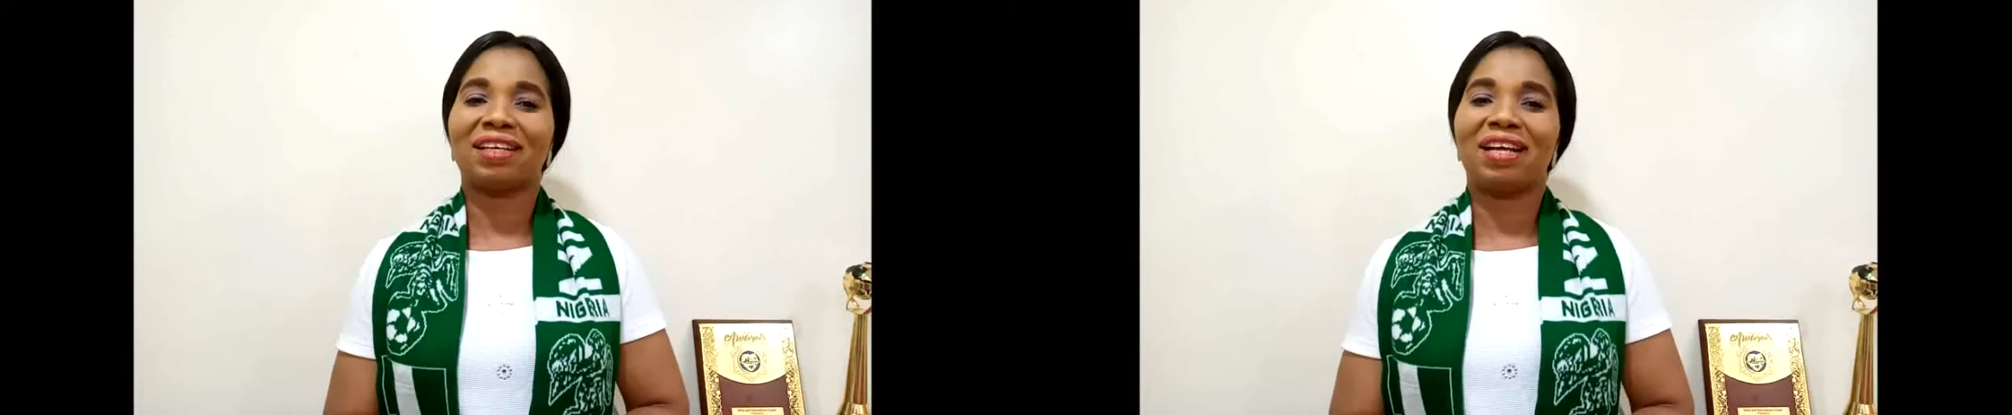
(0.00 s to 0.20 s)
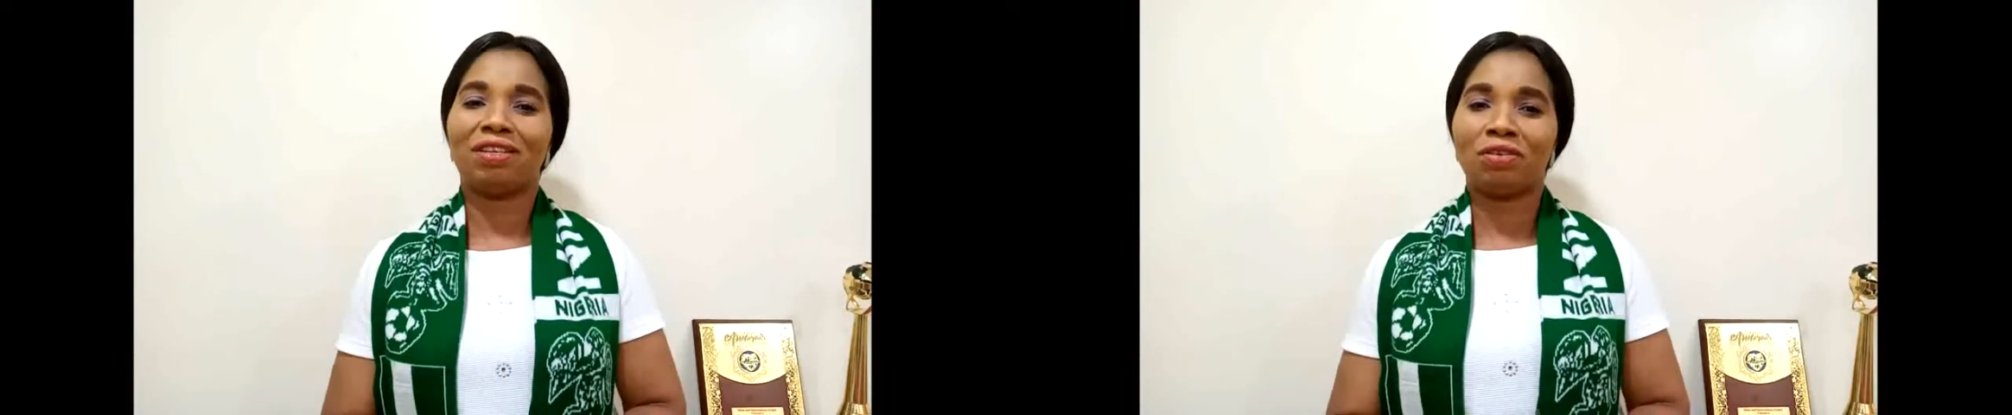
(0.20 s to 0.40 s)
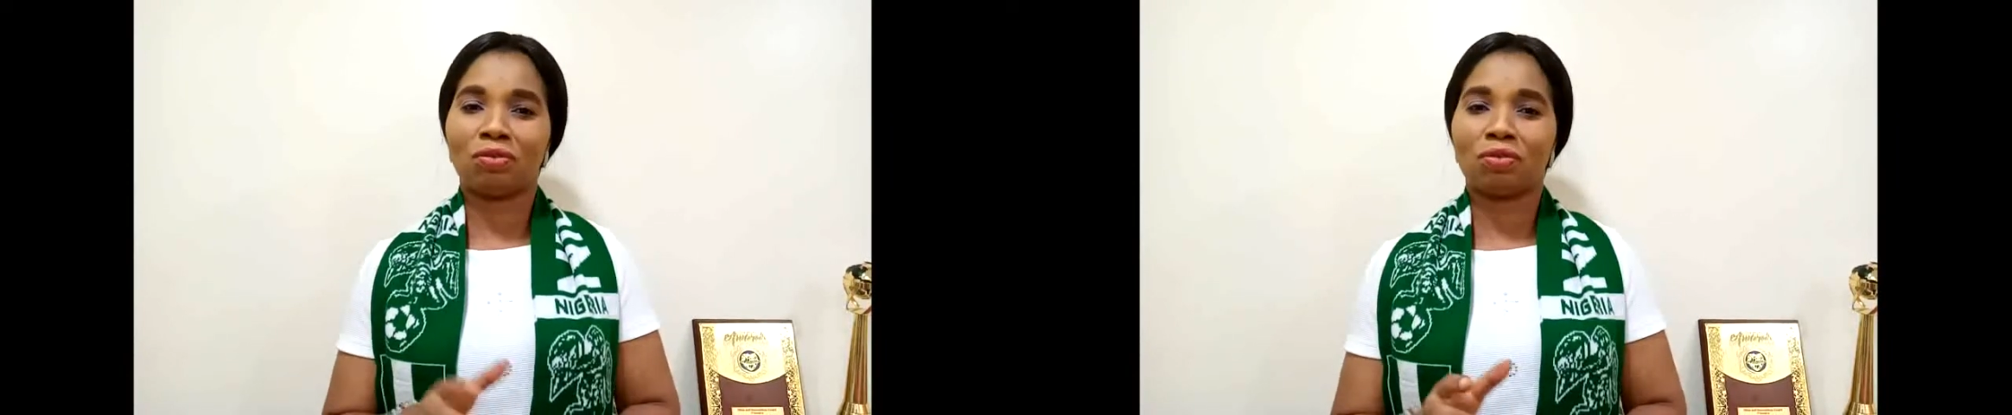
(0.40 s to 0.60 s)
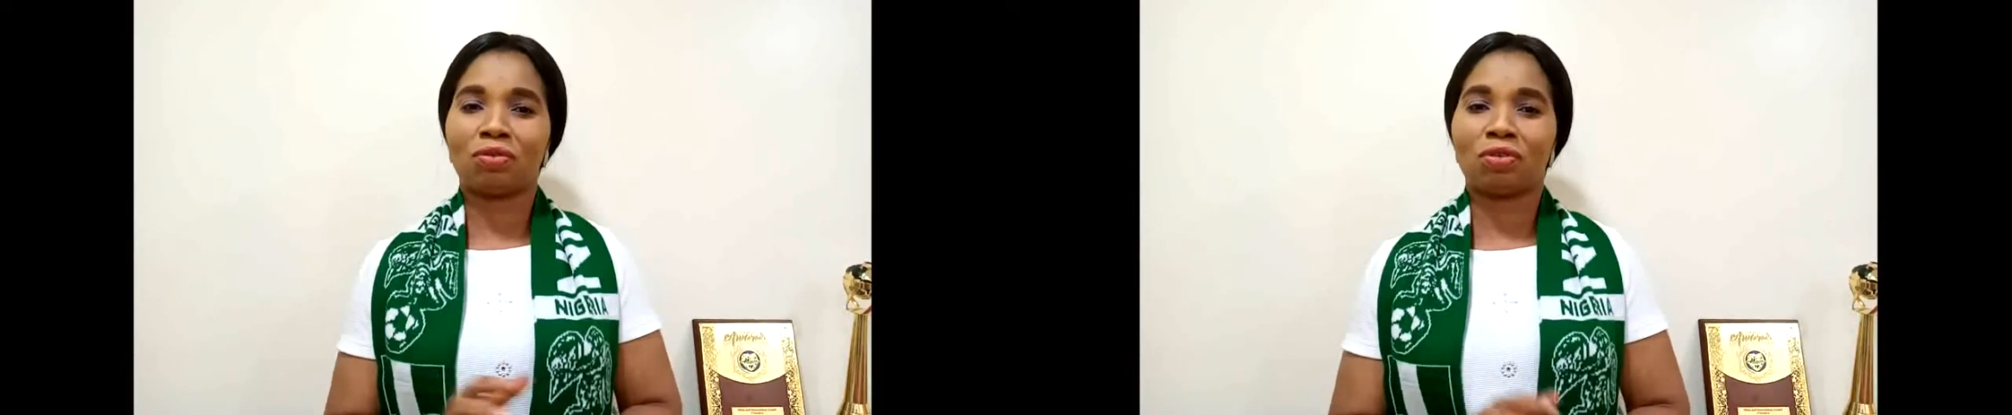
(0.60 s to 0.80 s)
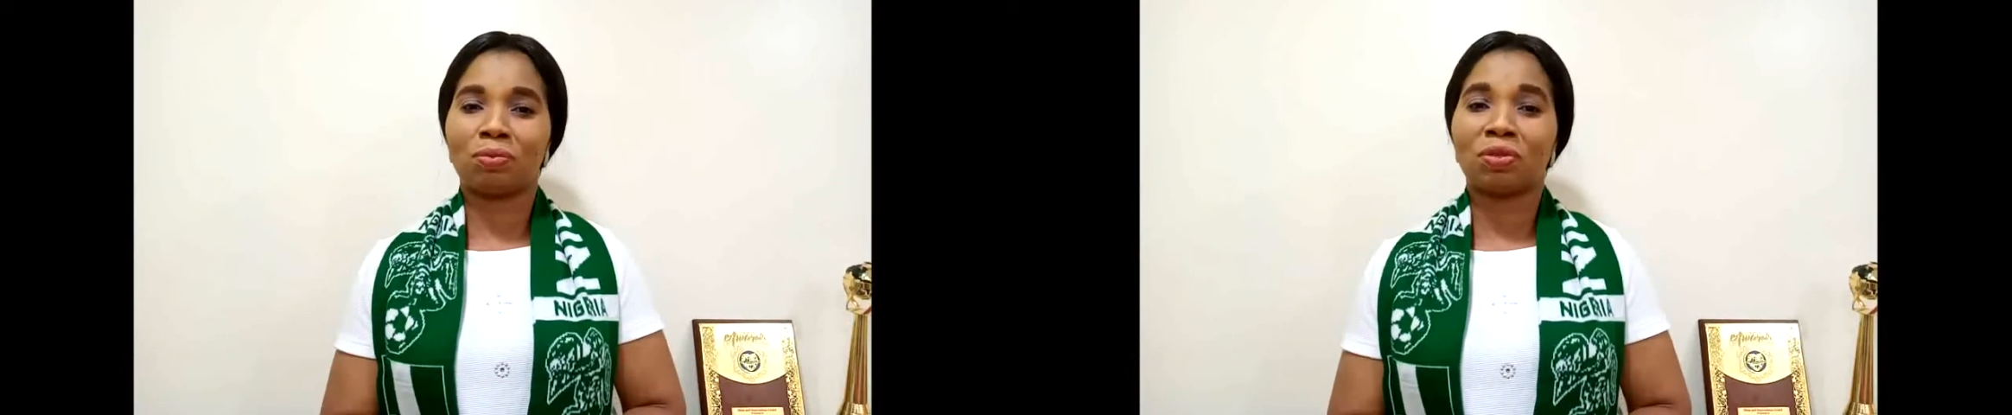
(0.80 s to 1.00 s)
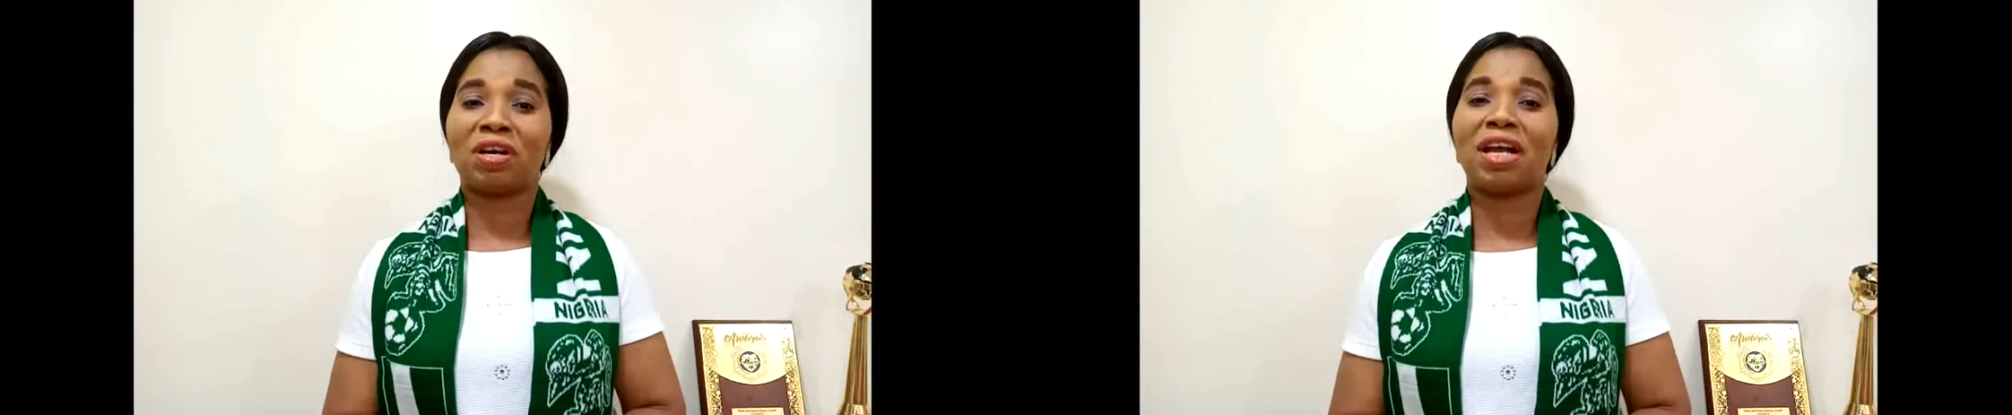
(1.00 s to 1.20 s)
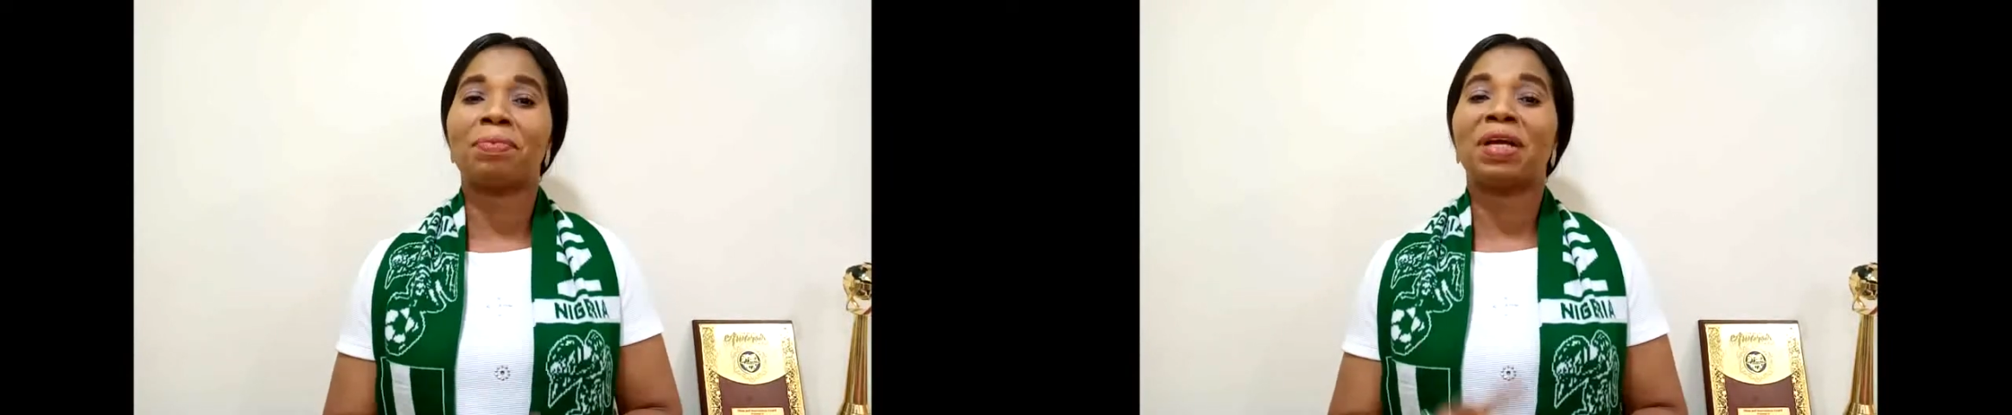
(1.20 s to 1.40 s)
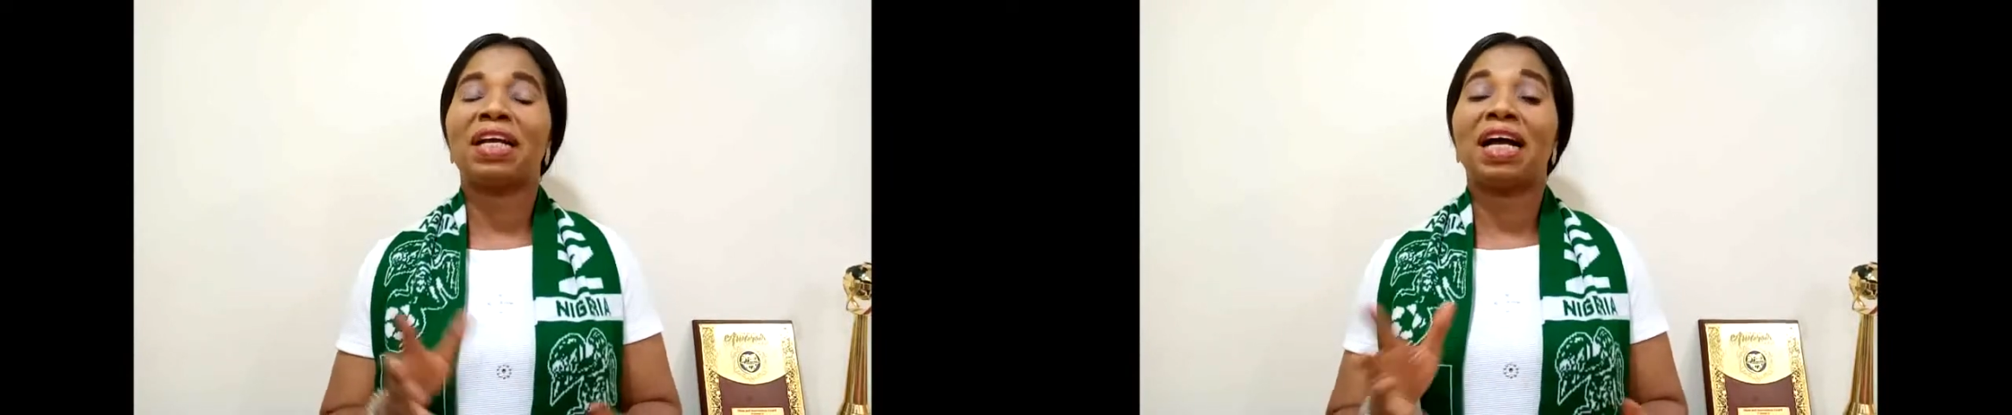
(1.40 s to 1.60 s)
and also subscribe